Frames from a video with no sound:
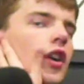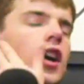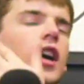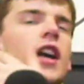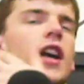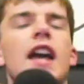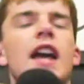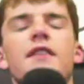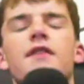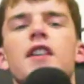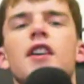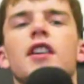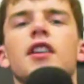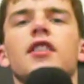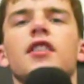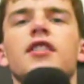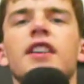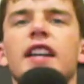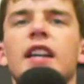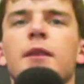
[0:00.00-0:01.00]
everyone
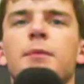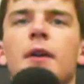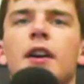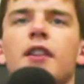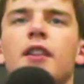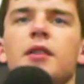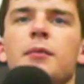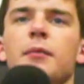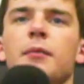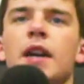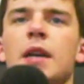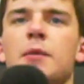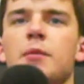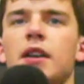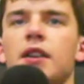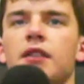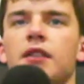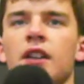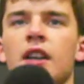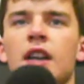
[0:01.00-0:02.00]
can say if buts and
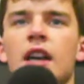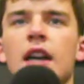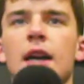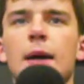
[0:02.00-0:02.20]
maybes.